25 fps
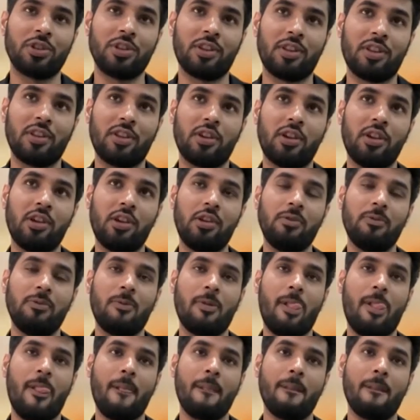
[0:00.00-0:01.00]
is the key.
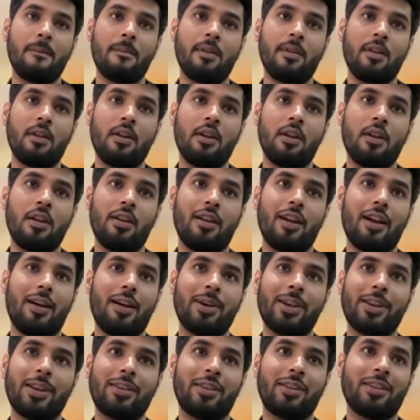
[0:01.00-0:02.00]
I
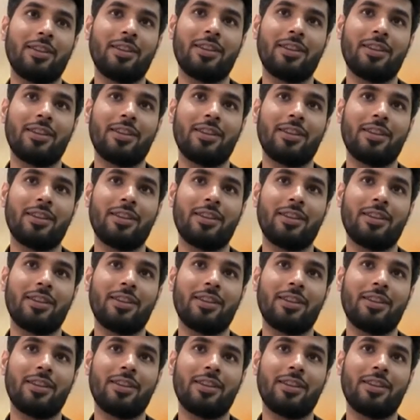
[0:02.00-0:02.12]
mean,